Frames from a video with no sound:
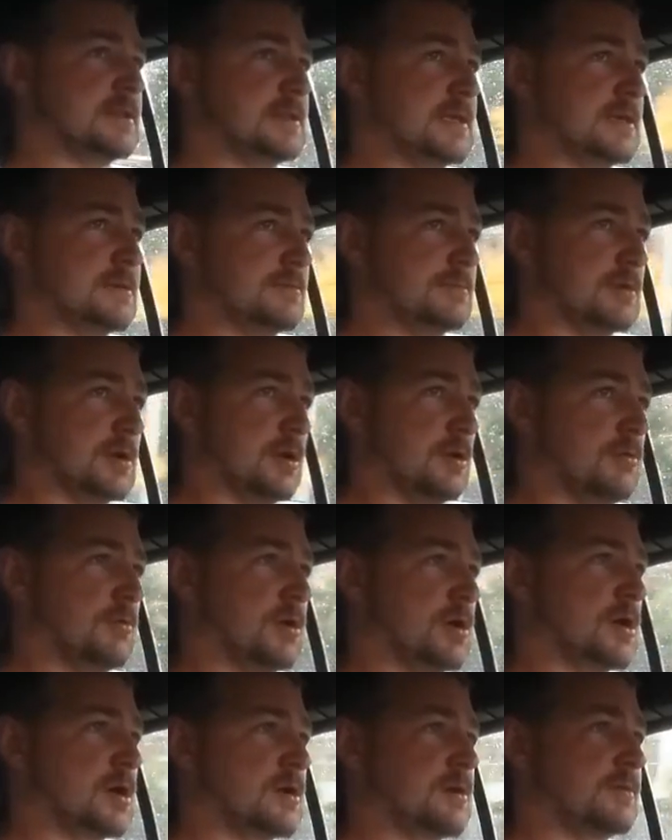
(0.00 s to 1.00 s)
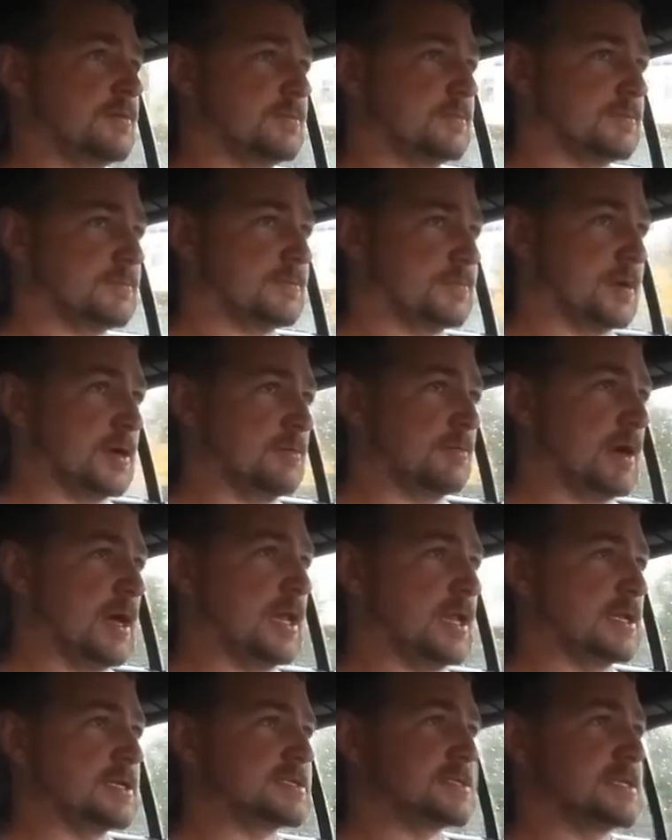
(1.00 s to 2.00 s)
I think what'll work pretty
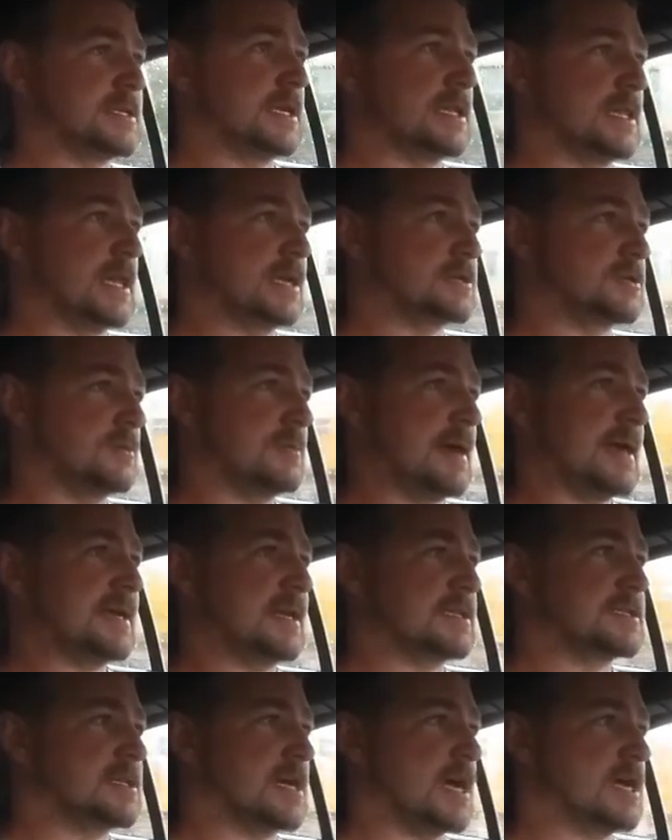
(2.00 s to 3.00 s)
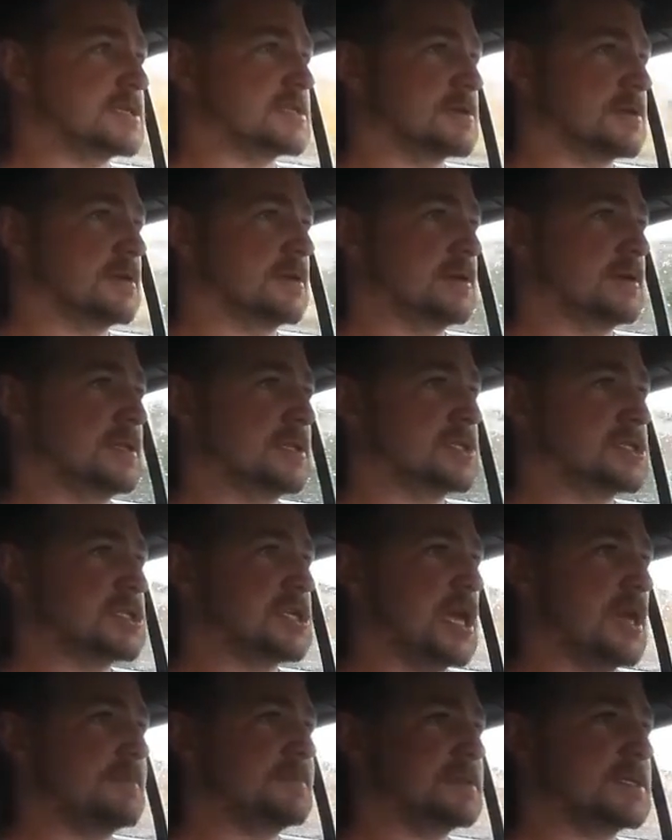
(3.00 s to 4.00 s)
well is the electromagnetizer and the
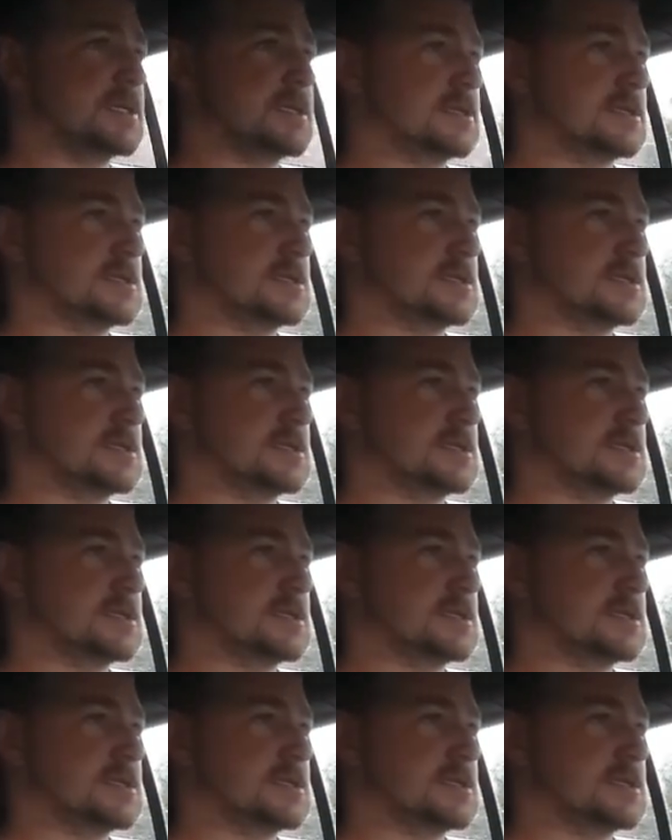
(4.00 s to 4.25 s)
shaped